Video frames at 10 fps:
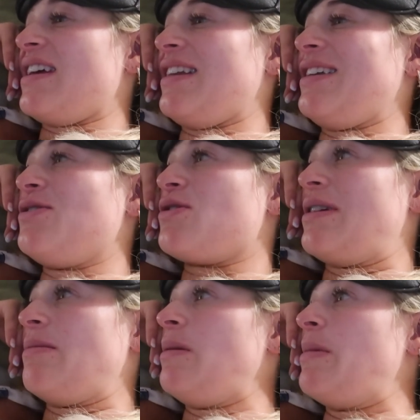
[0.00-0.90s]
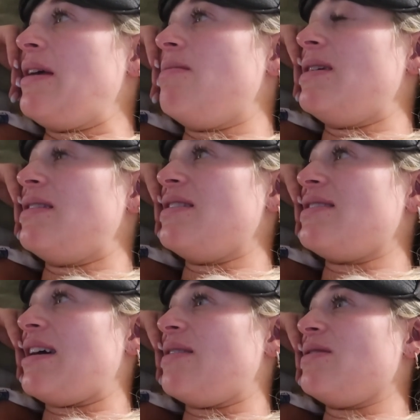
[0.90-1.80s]
getting extremely baby in
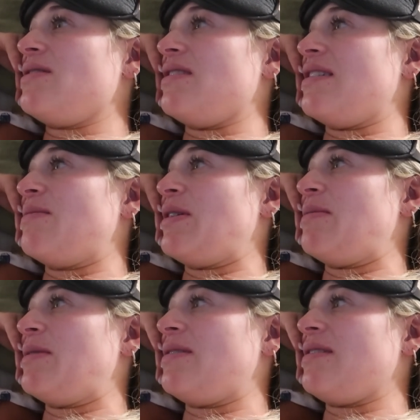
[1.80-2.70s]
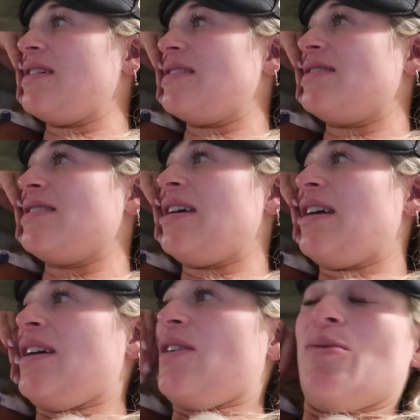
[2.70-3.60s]
this house at the mm. moment, because
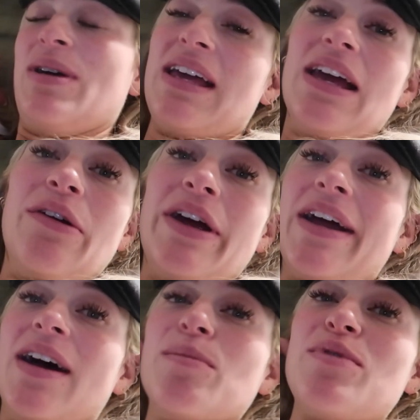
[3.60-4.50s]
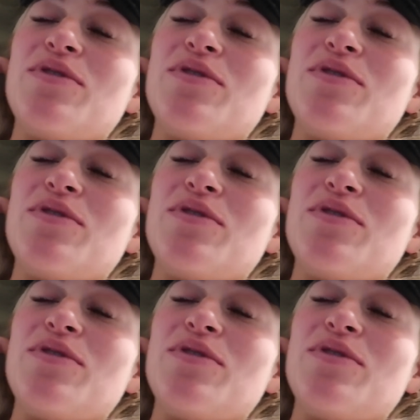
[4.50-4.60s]
we're gearing up